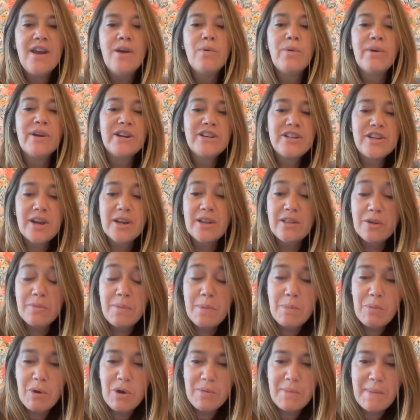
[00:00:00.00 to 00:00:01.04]
We're going to talk a little
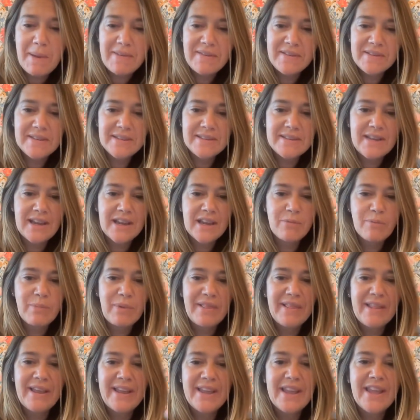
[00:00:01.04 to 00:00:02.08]
bit more about this in a second,
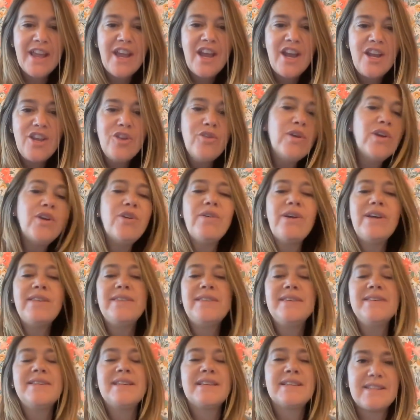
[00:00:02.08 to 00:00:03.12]
but like you can create
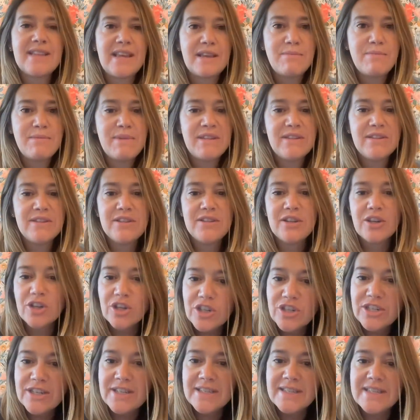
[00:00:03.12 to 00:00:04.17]
this excitement, this
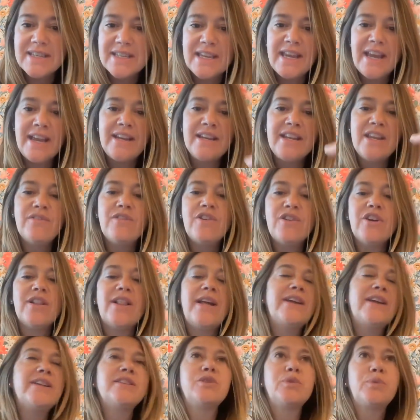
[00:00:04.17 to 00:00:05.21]
urgency, and give your
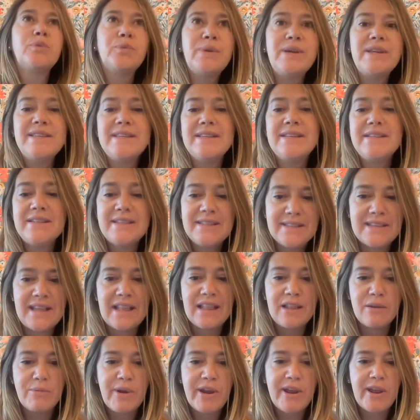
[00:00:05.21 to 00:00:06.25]
clients a reason to
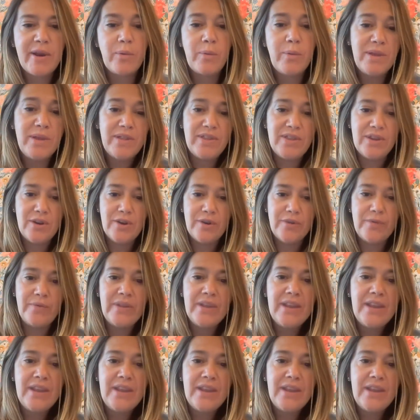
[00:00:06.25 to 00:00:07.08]
celebrate with you.